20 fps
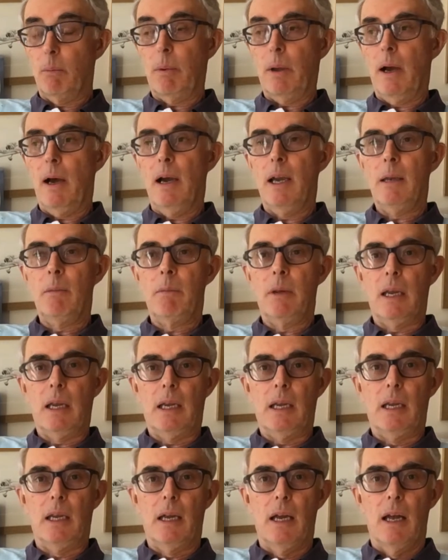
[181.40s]
behind
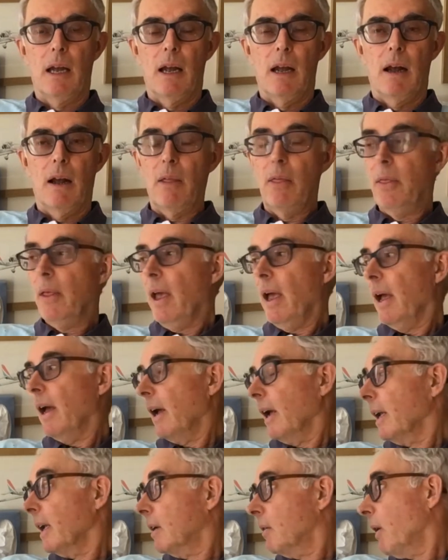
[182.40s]
me, and there,
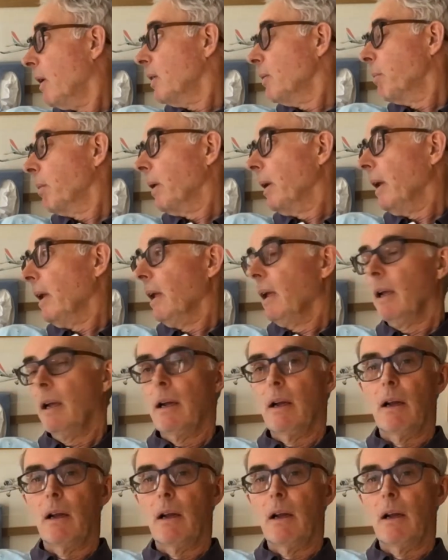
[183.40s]
incredibly,